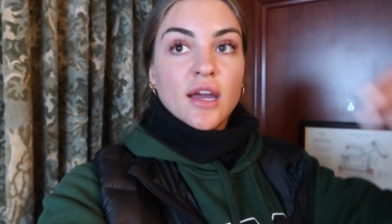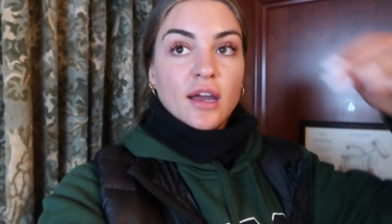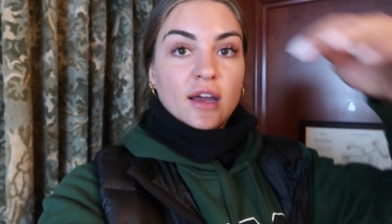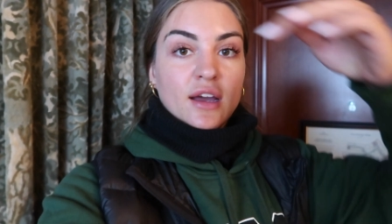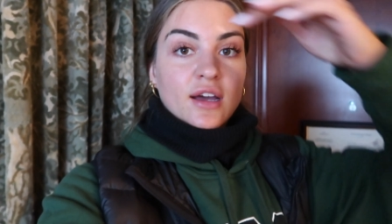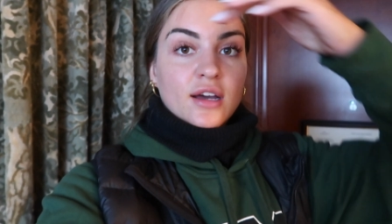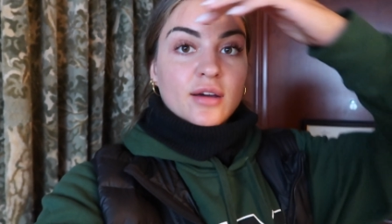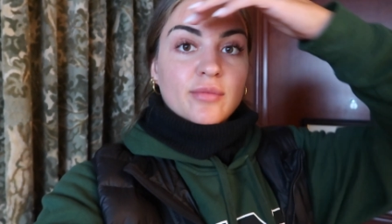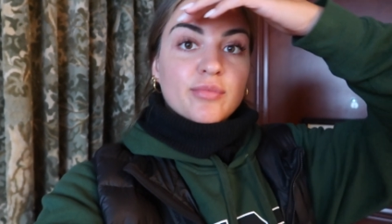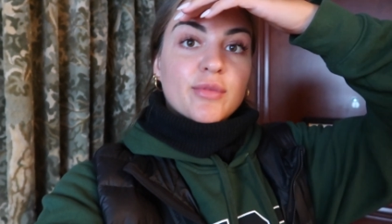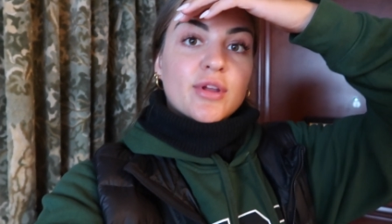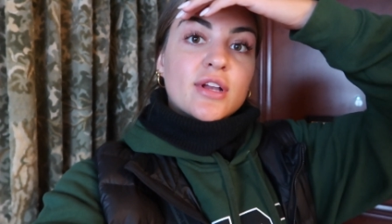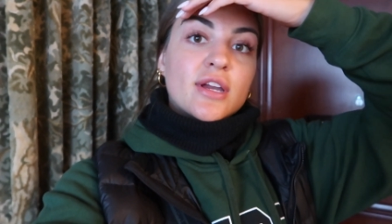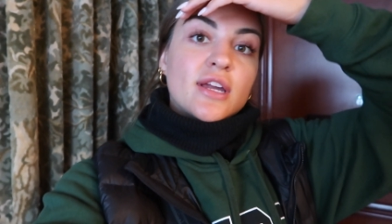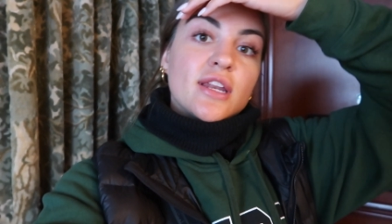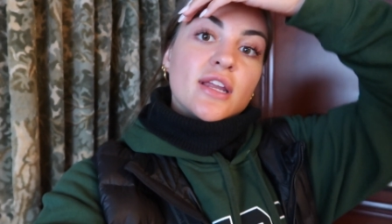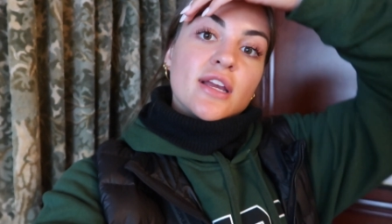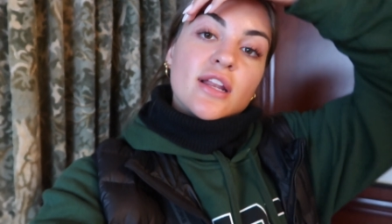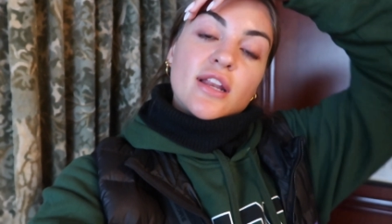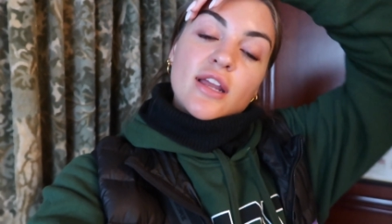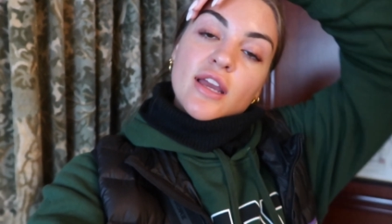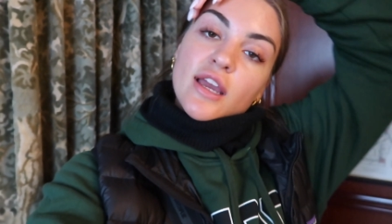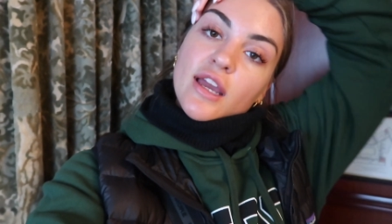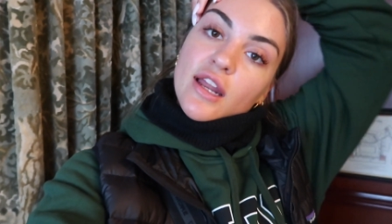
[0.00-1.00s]
Um, not
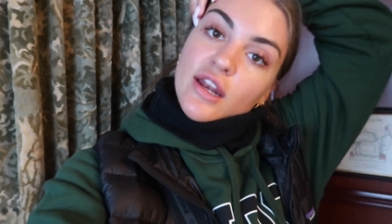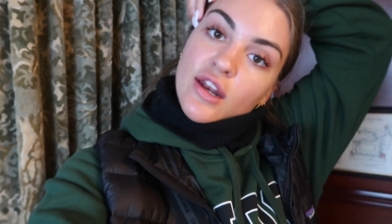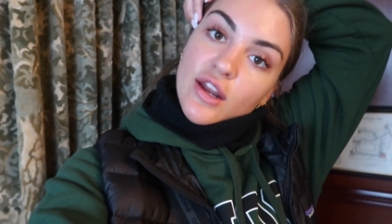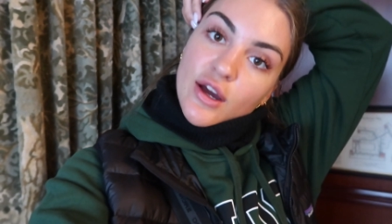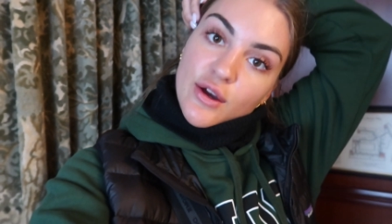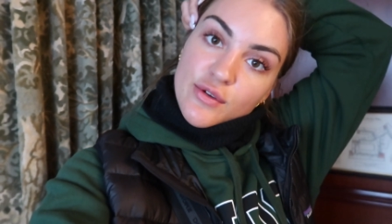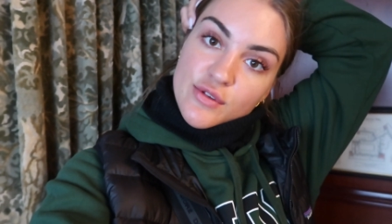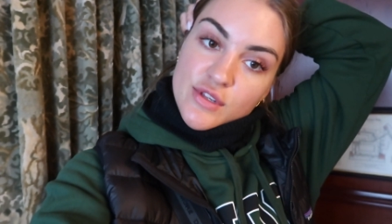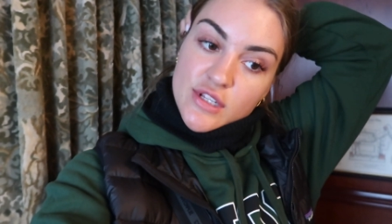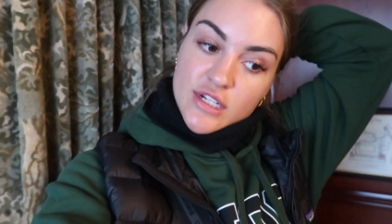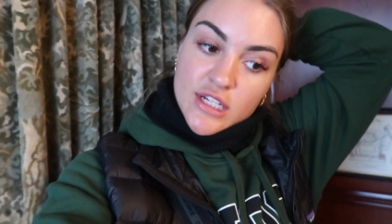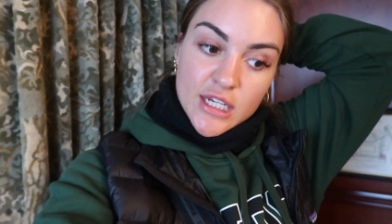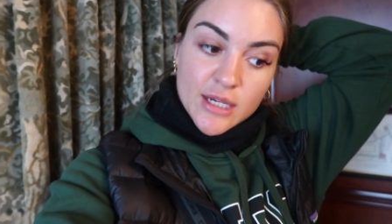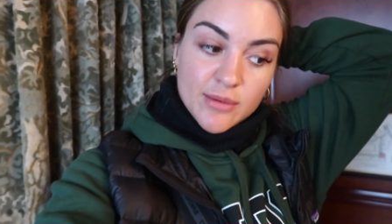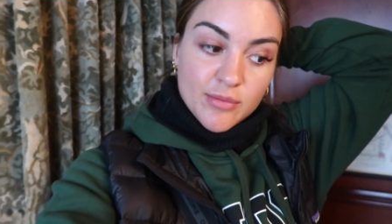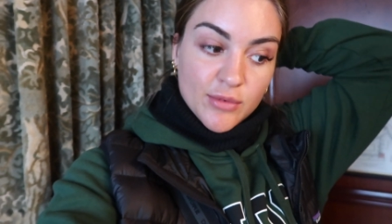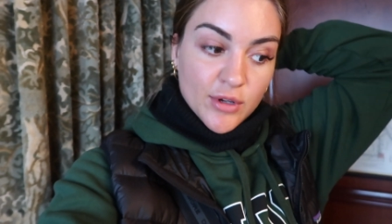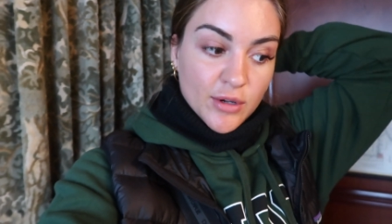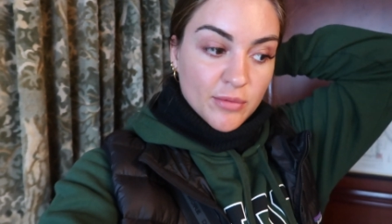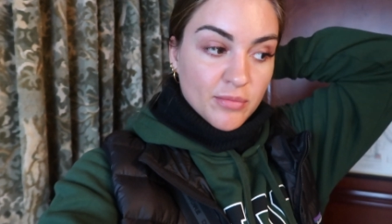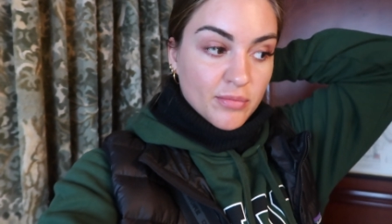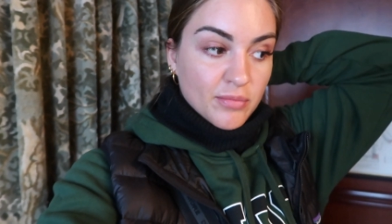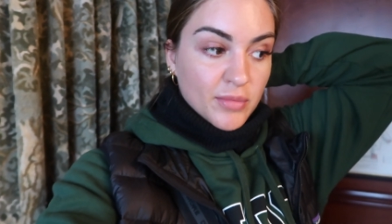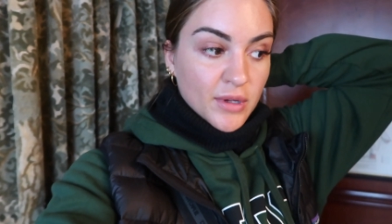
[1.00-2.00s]
getting enough sleep,
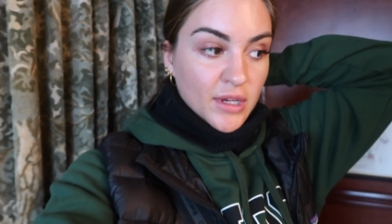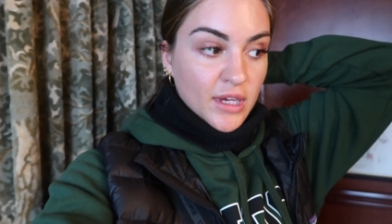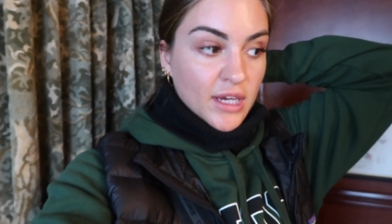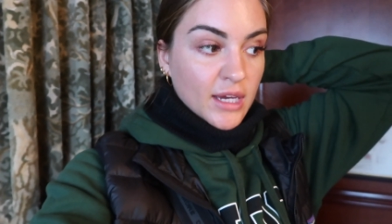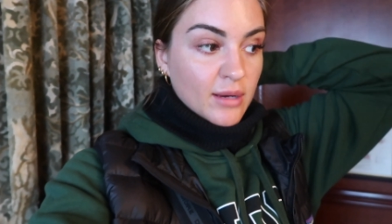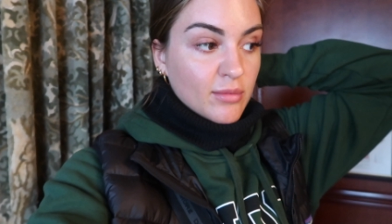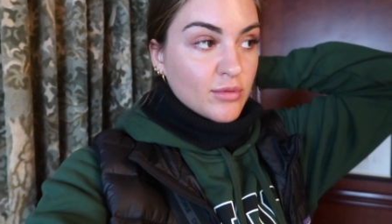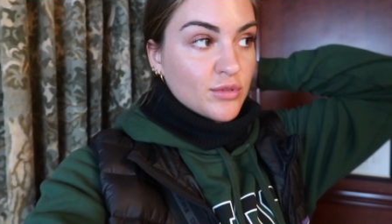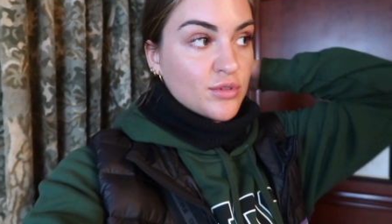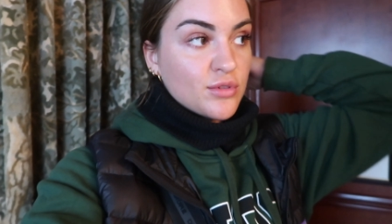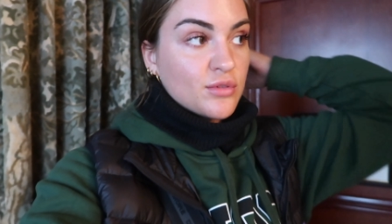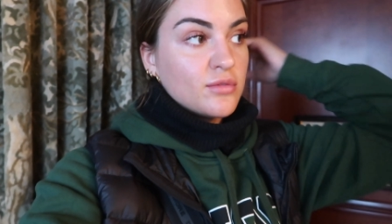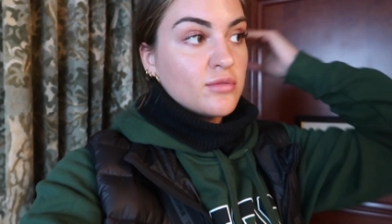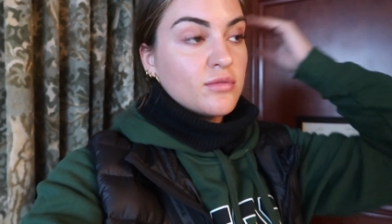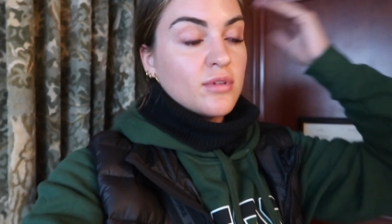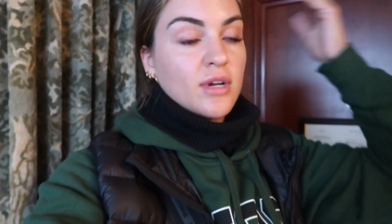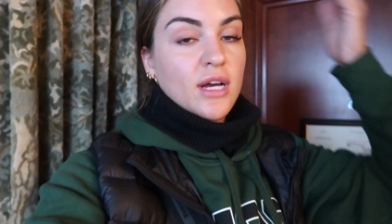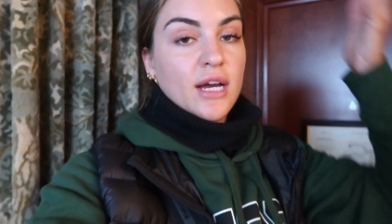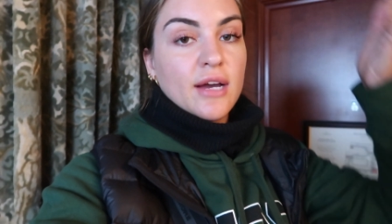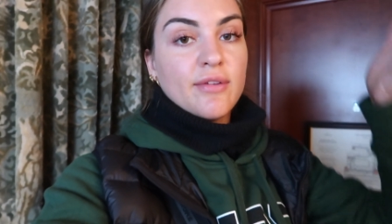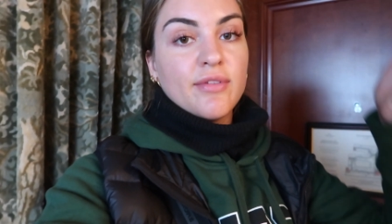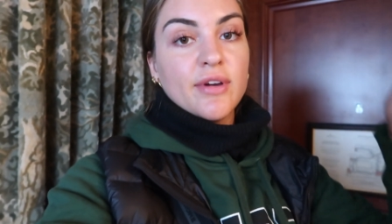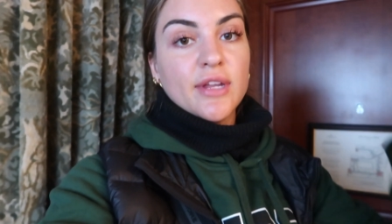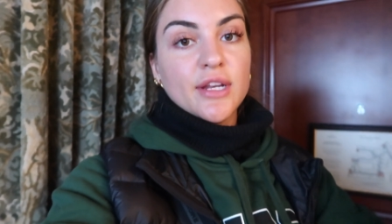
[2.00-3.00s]
not being able to
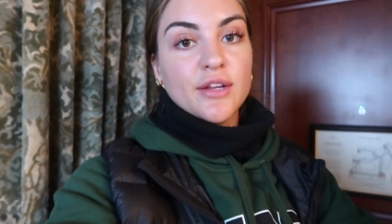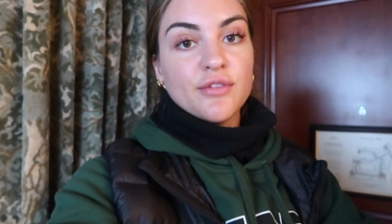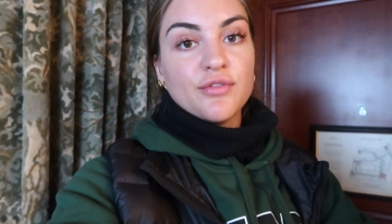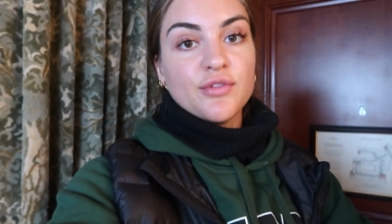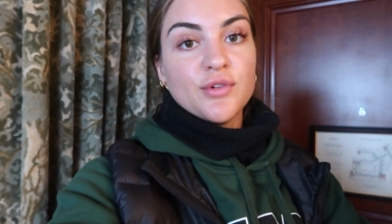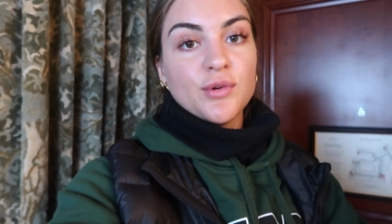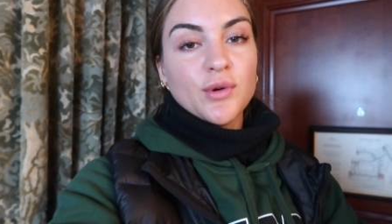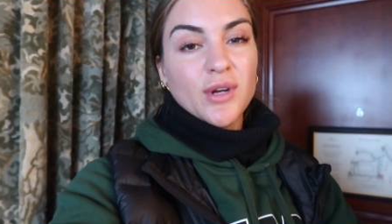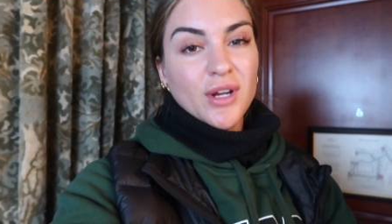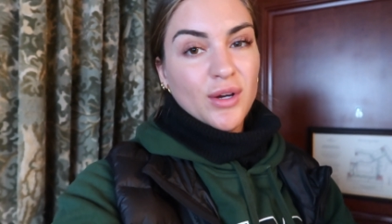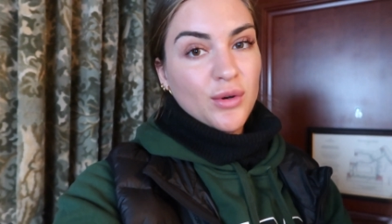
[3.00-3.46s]
have any food.